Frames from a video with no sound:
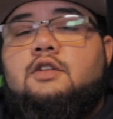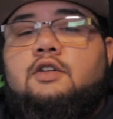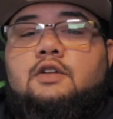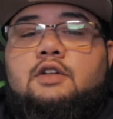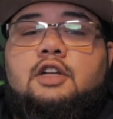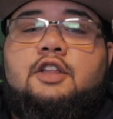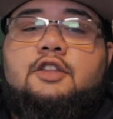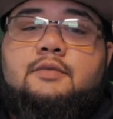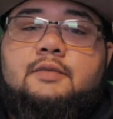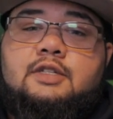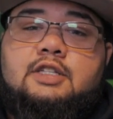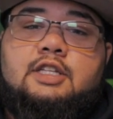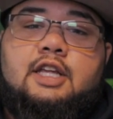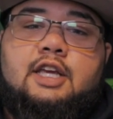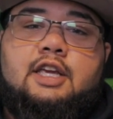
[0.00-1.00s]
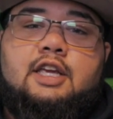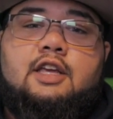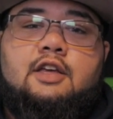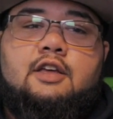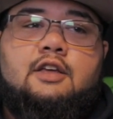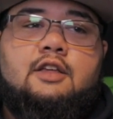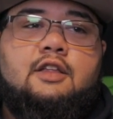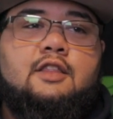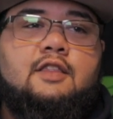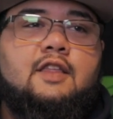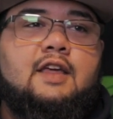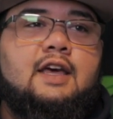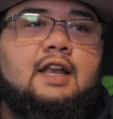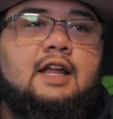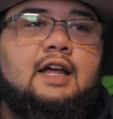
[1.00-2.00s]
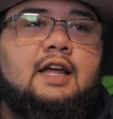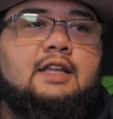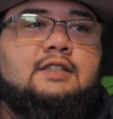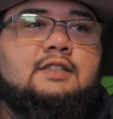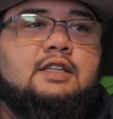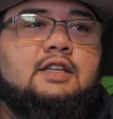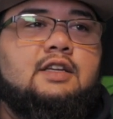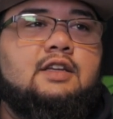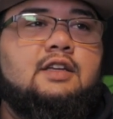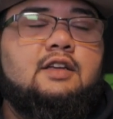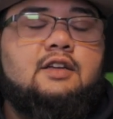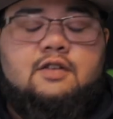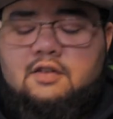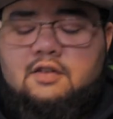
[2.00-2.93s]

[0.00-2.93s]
So another mistake that I see